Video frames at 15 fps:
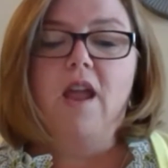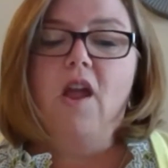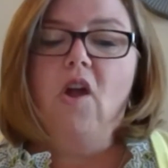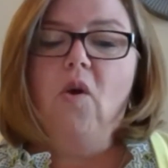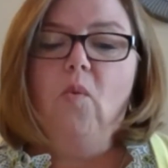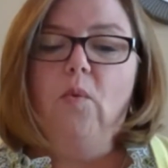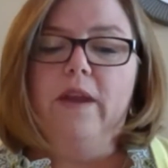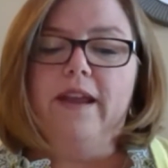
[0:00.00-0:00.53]

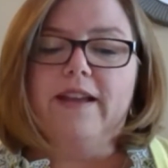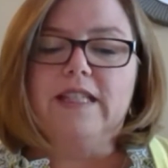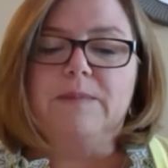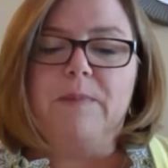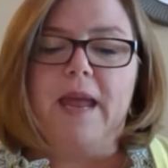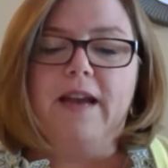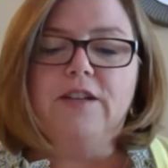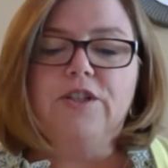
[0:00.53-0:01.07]
We
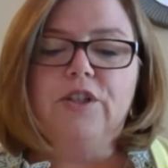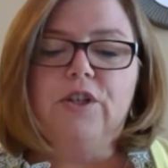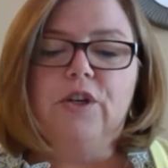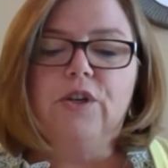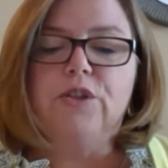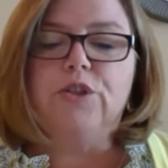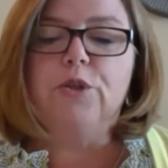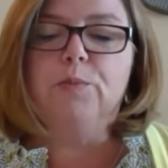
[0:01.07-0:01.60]
expect her
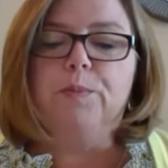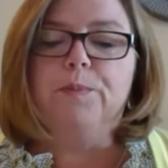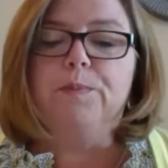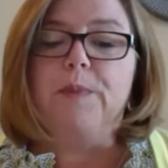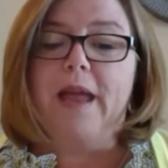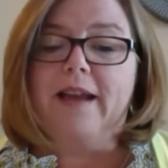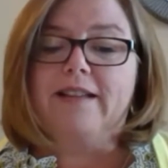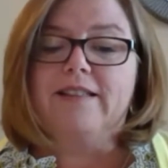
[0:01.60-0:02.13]
to
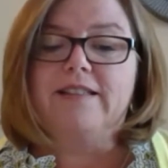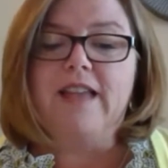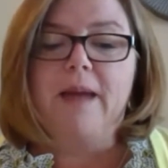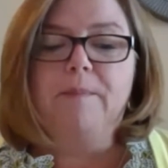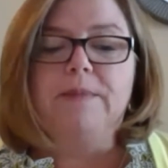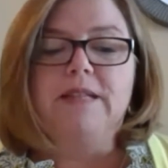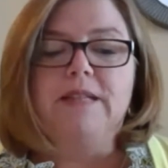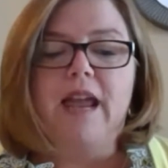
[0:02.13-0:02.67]

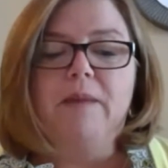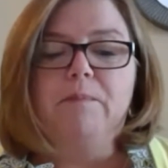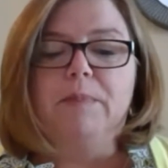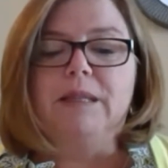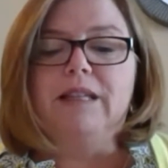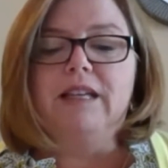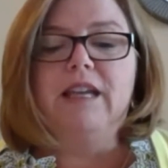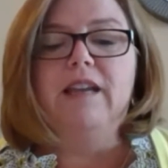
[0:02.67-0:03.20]
accept and
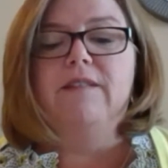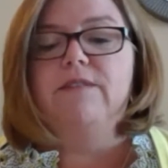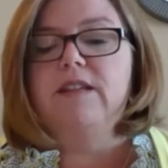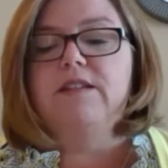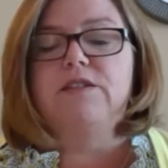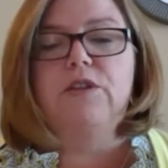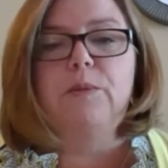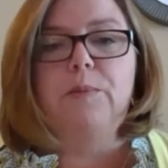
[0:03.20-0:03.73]
believe this
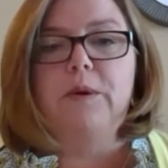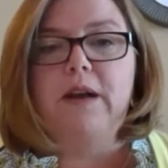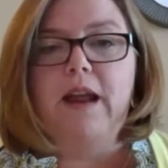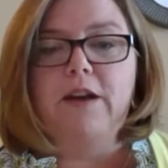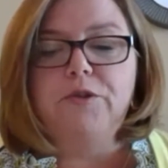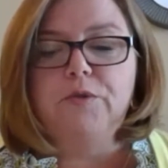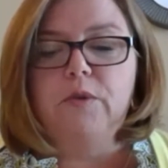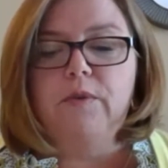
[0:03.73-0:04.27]

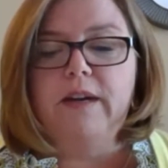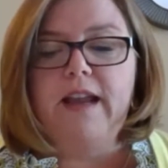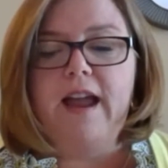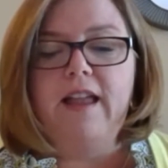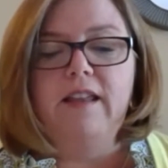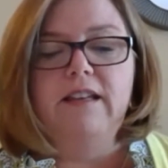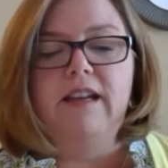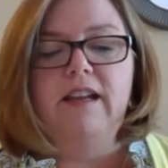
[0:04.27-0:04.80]
supernatural
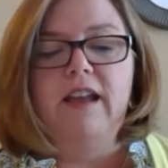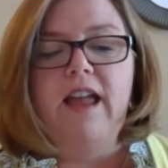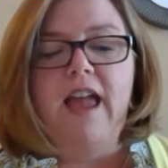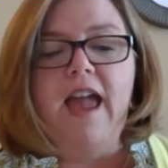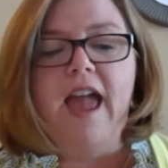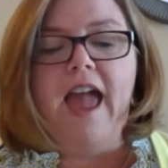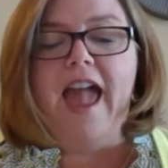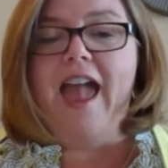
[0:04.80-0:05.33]
reality,
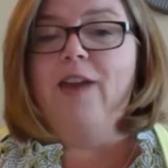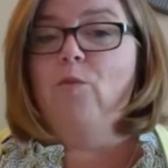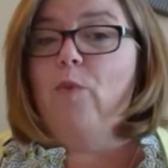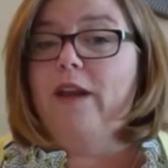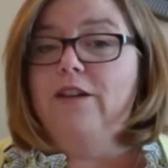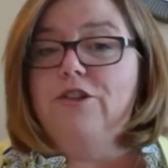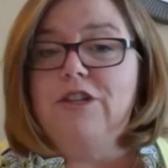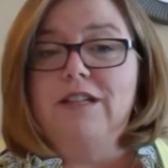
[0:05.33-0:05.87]
and when
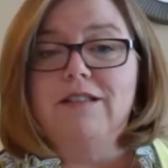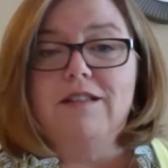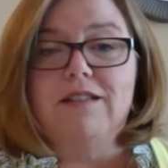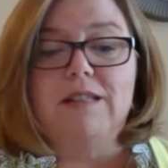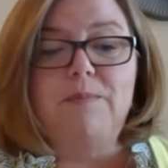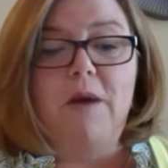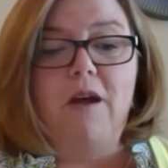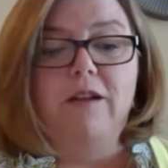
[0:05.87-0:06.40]
she's a
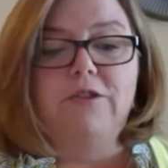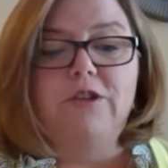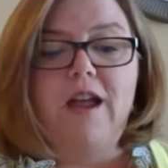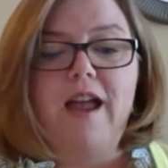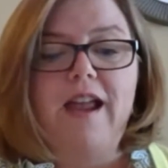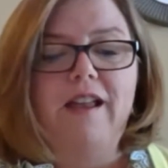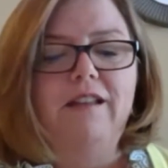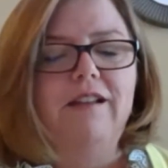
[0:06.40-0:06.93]
small
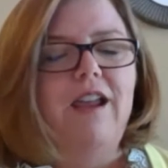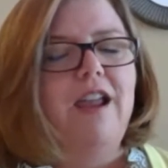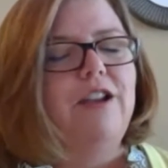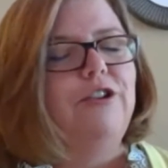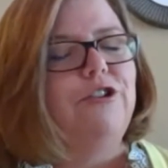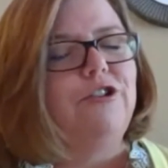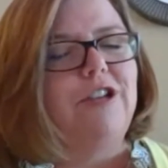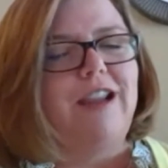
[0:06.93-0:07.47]
child,
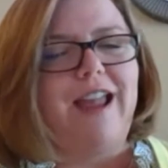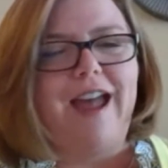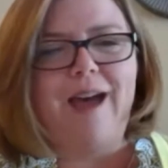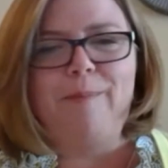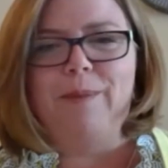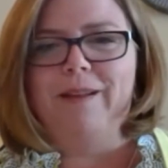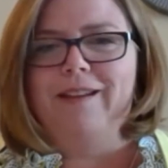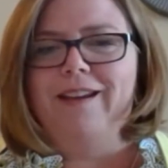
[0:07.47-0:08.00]
she
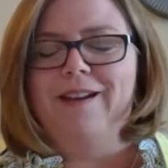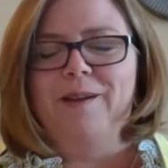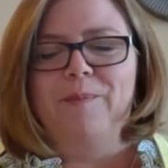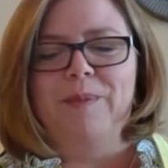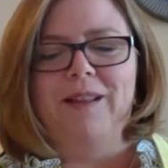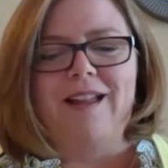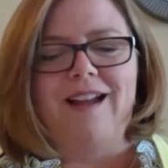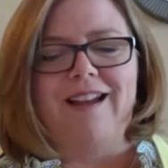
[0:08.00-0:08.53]
happily
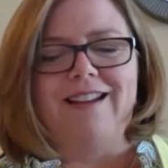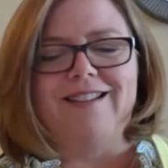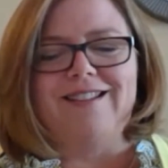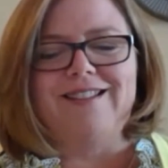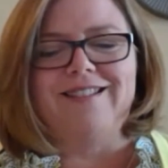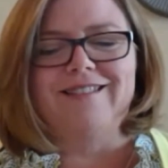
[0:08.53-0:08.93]
complies.